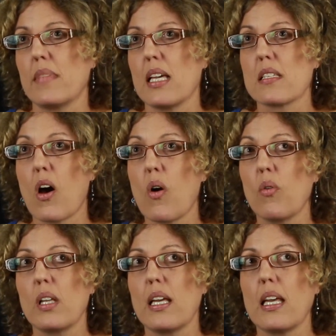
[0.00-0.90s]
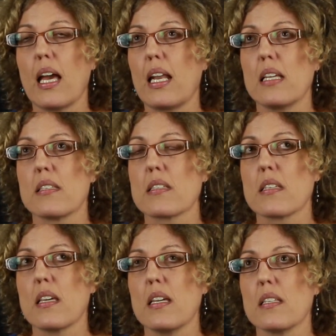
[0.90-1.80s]
it's holy and
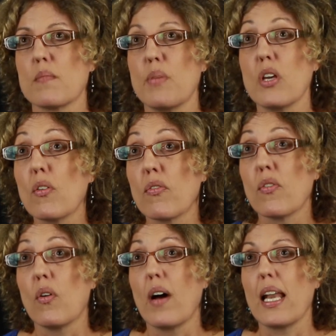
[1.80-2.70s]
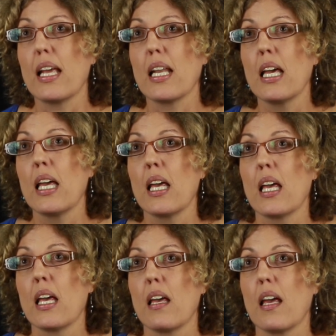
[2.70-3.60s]
it's beautiful, and
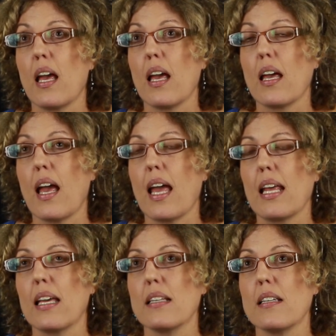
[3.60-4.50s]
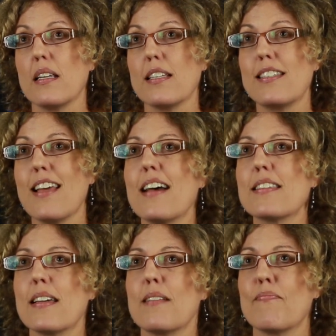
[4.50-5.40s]
it
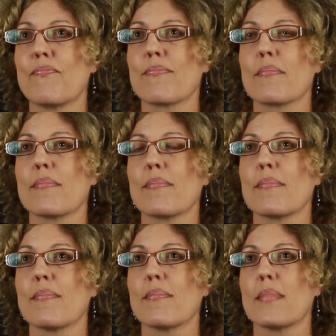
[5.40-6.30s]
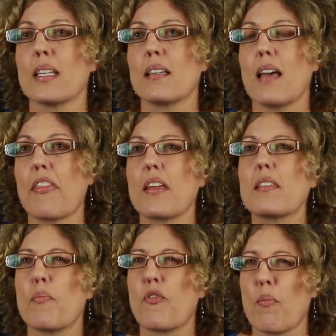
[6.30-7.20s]
doesn't. I think
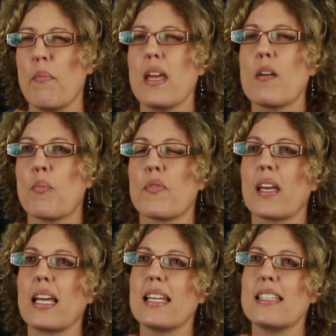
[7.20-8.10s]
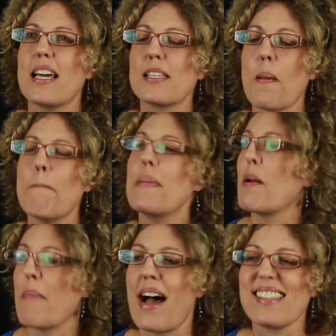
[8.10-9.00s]
that for me the important thing, it doesn't
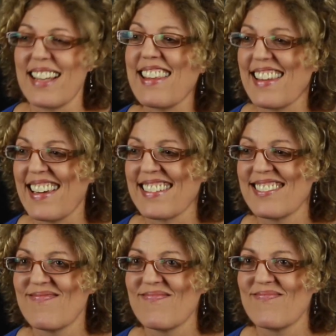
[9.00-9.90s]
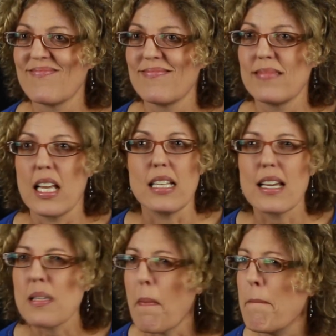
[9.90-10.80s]
minimize anything. It
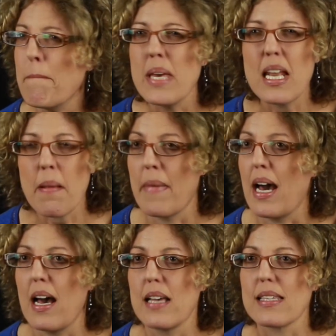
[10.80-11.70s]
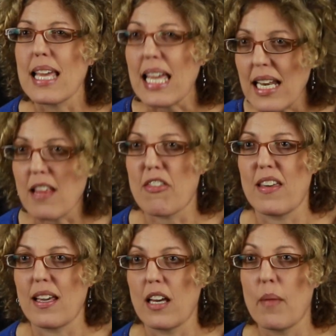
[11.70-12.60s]
doesn't minimize
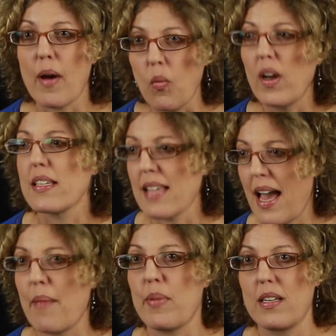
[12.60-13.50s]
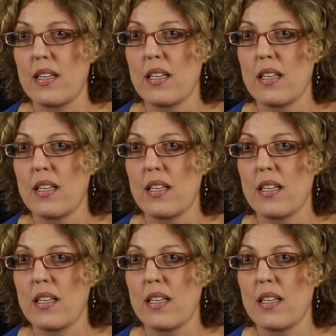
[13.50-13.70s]
anything about what has happened